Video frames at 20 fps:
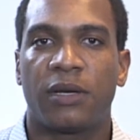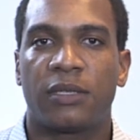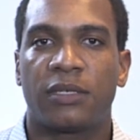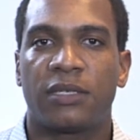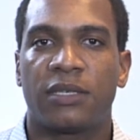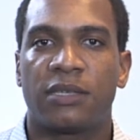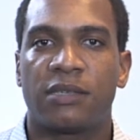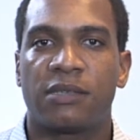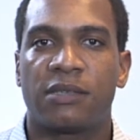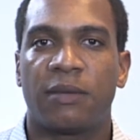
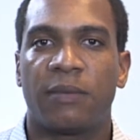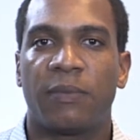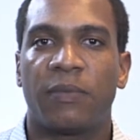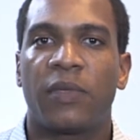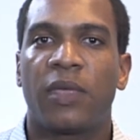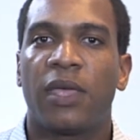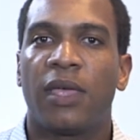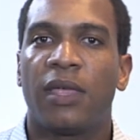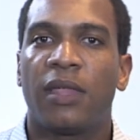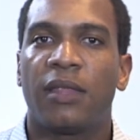system
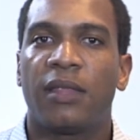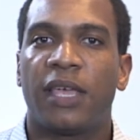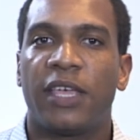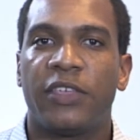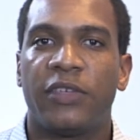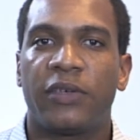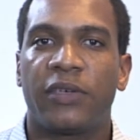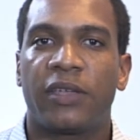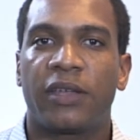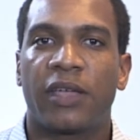
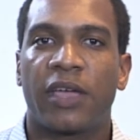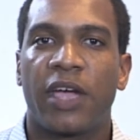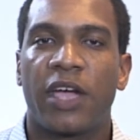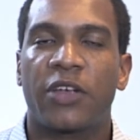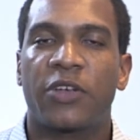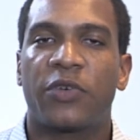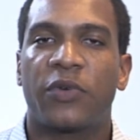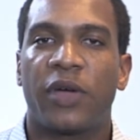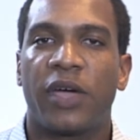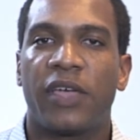that you can
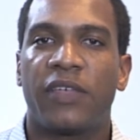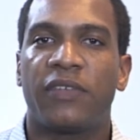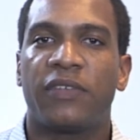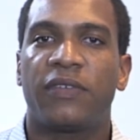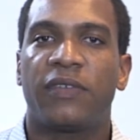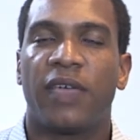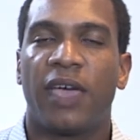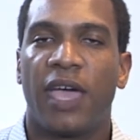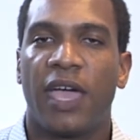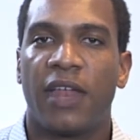
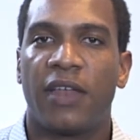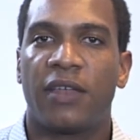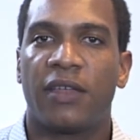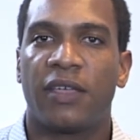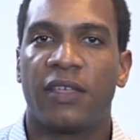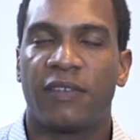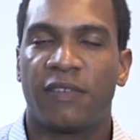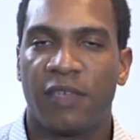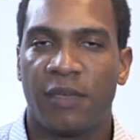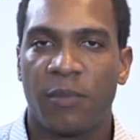characterize, and
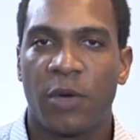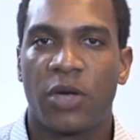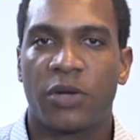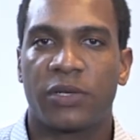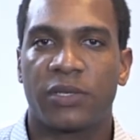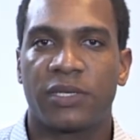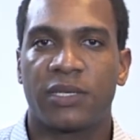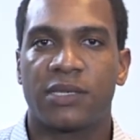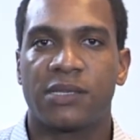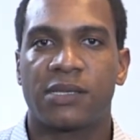it's a
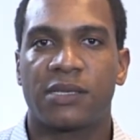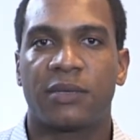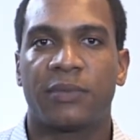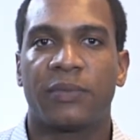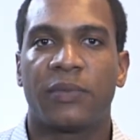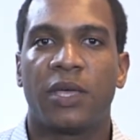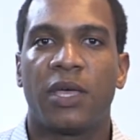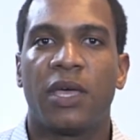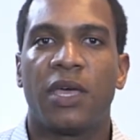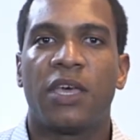model
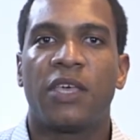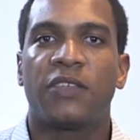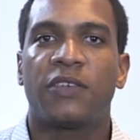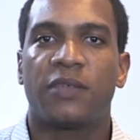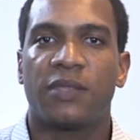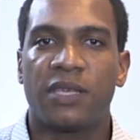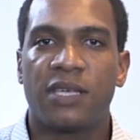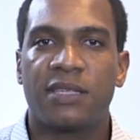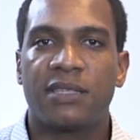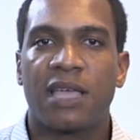system.
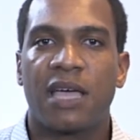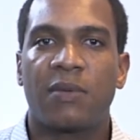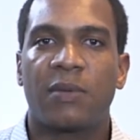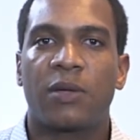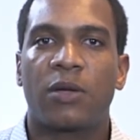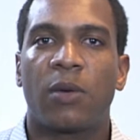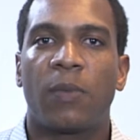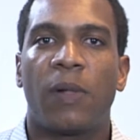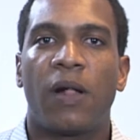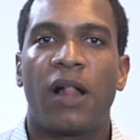So these
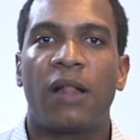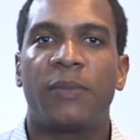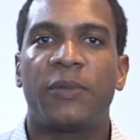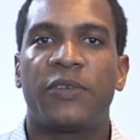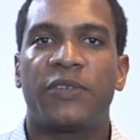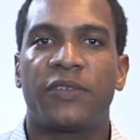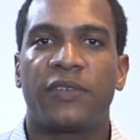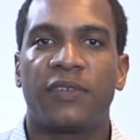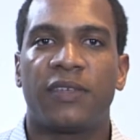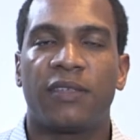diblock
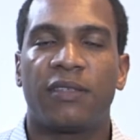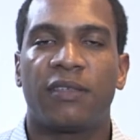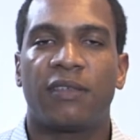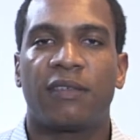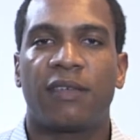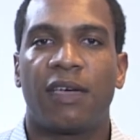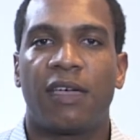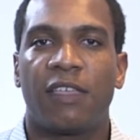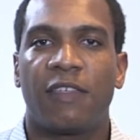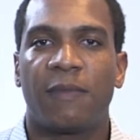copolymers are
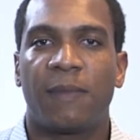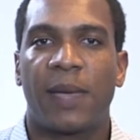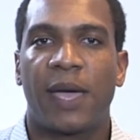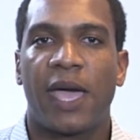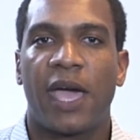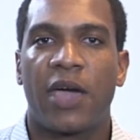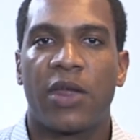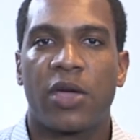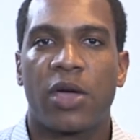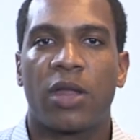synthesized
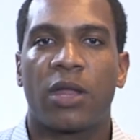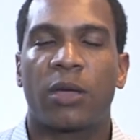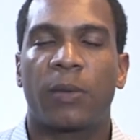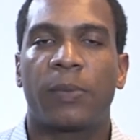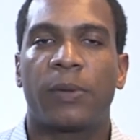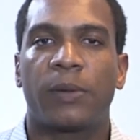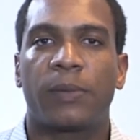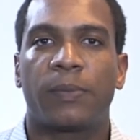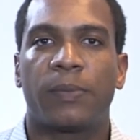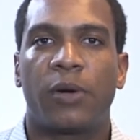by
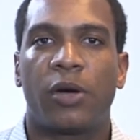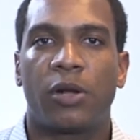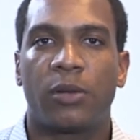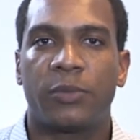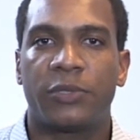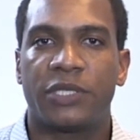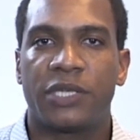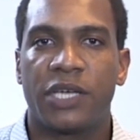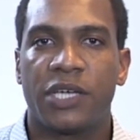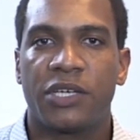ionic
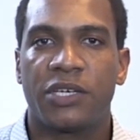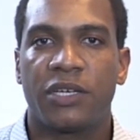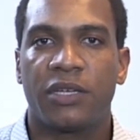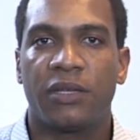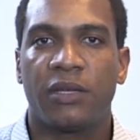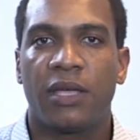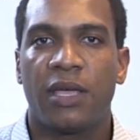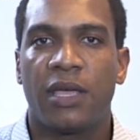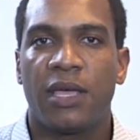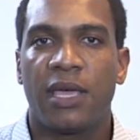
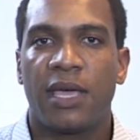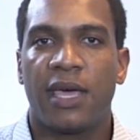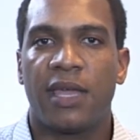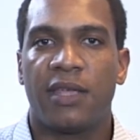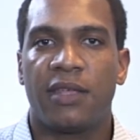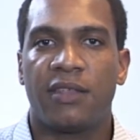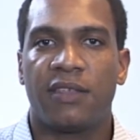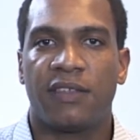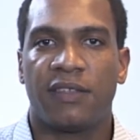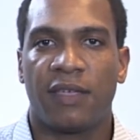polymerization,
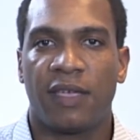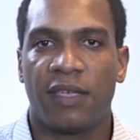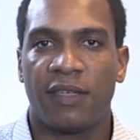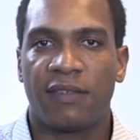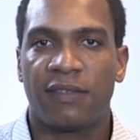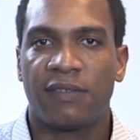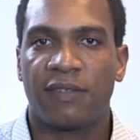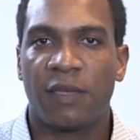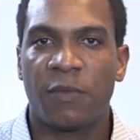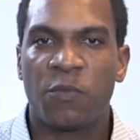and it is a
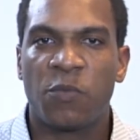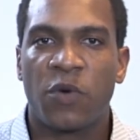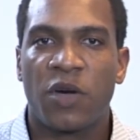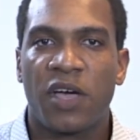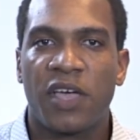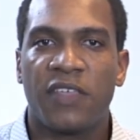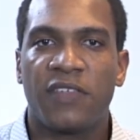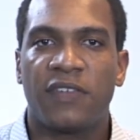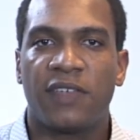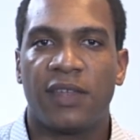
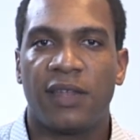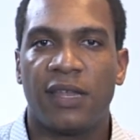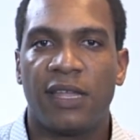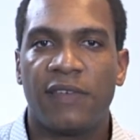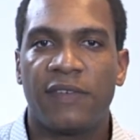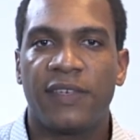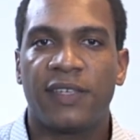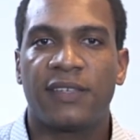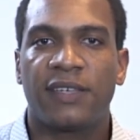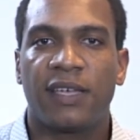stepwise and
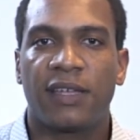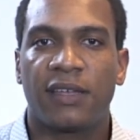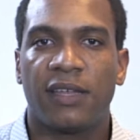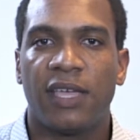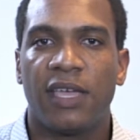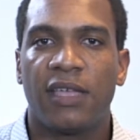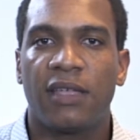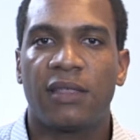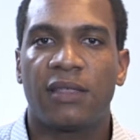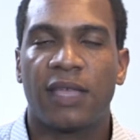living
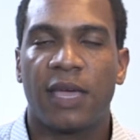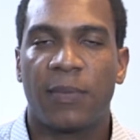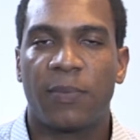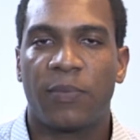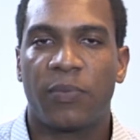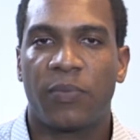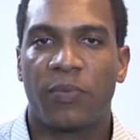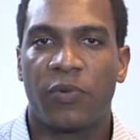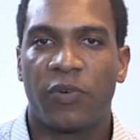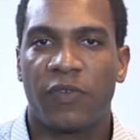technique
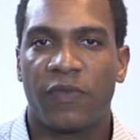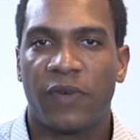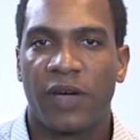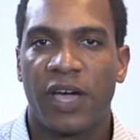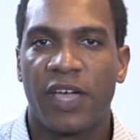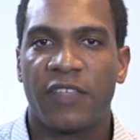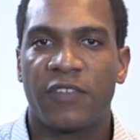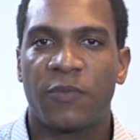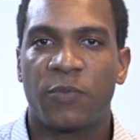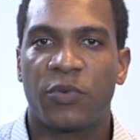that
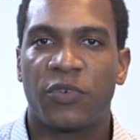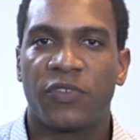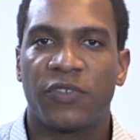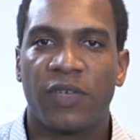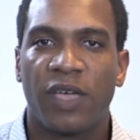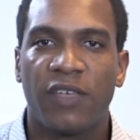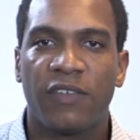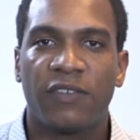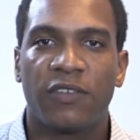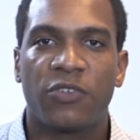provides
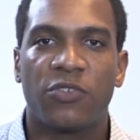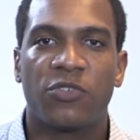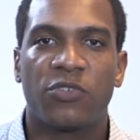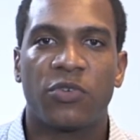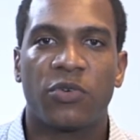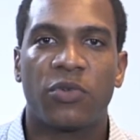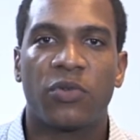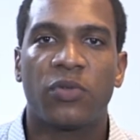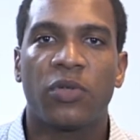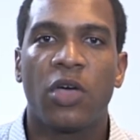precise
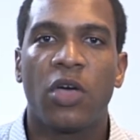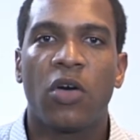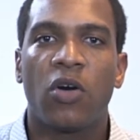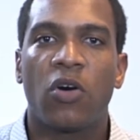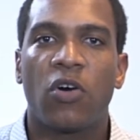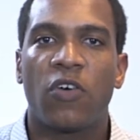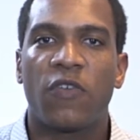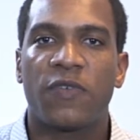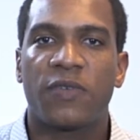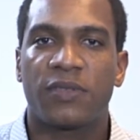control
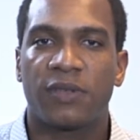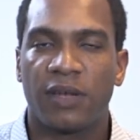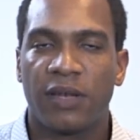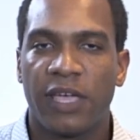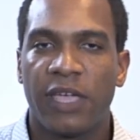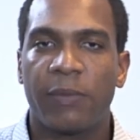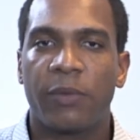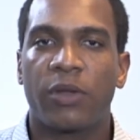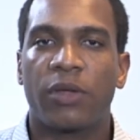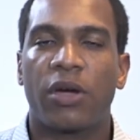over the
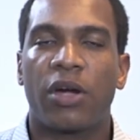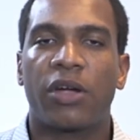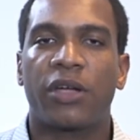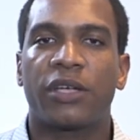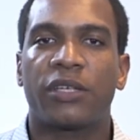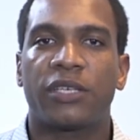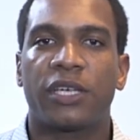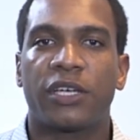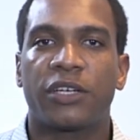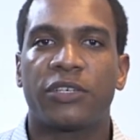labeled
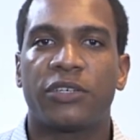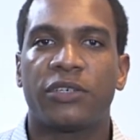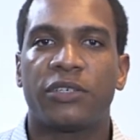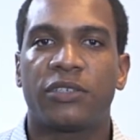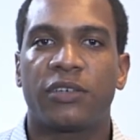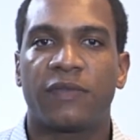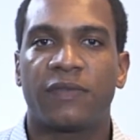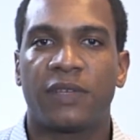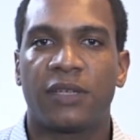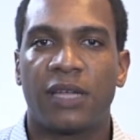
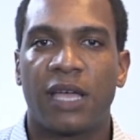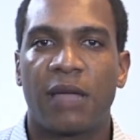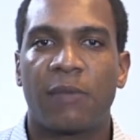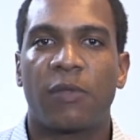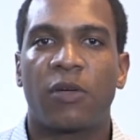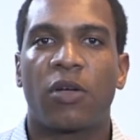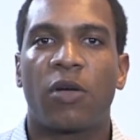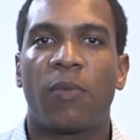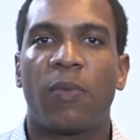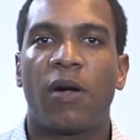architectures of the
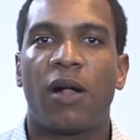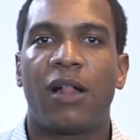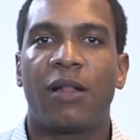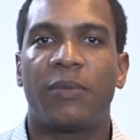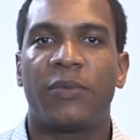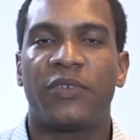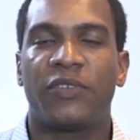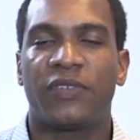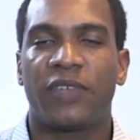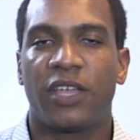diblock
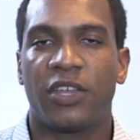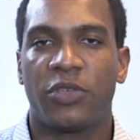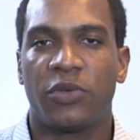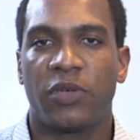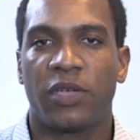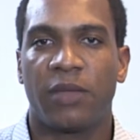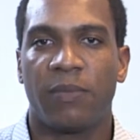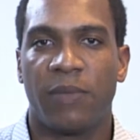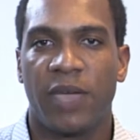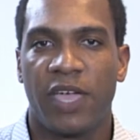copolymers that
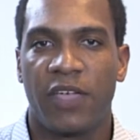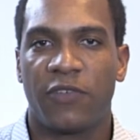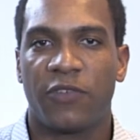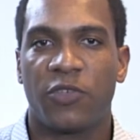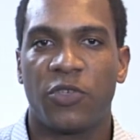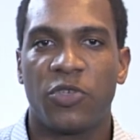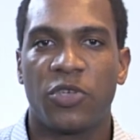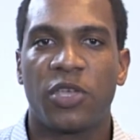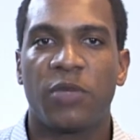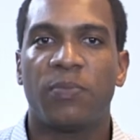you can make.
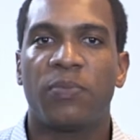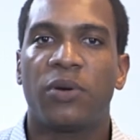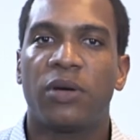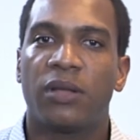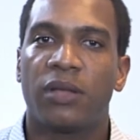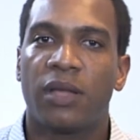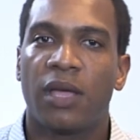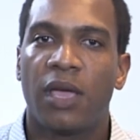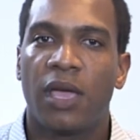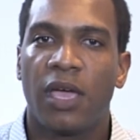So you can
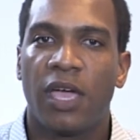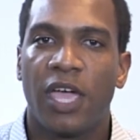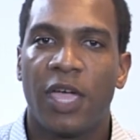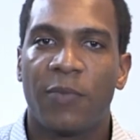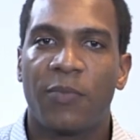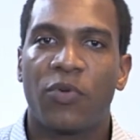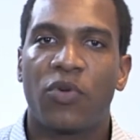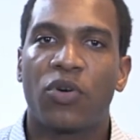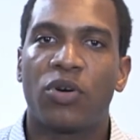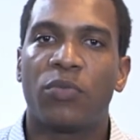put
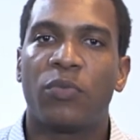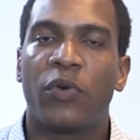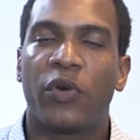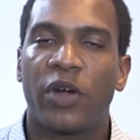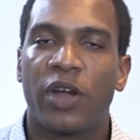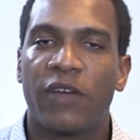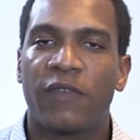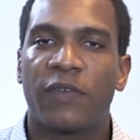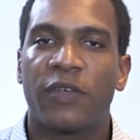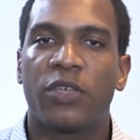a probe
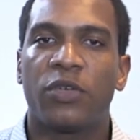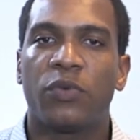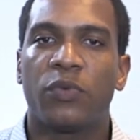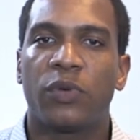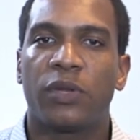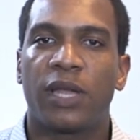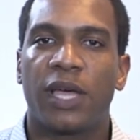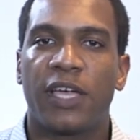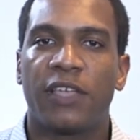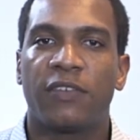wherever you
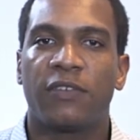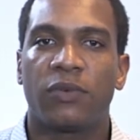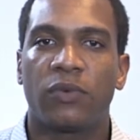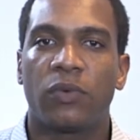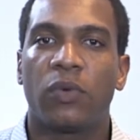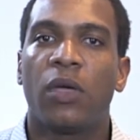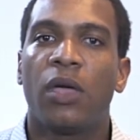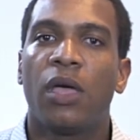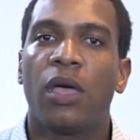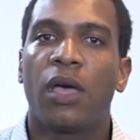would like
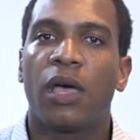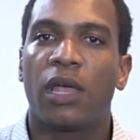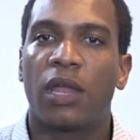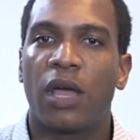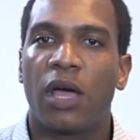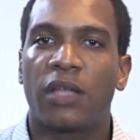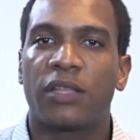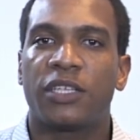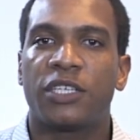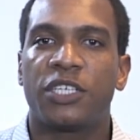to
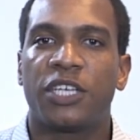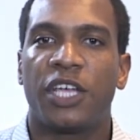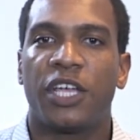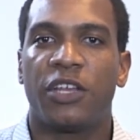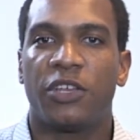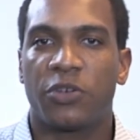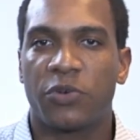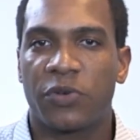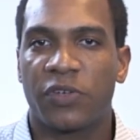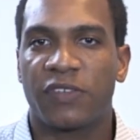along the
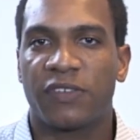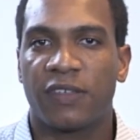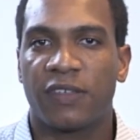chain during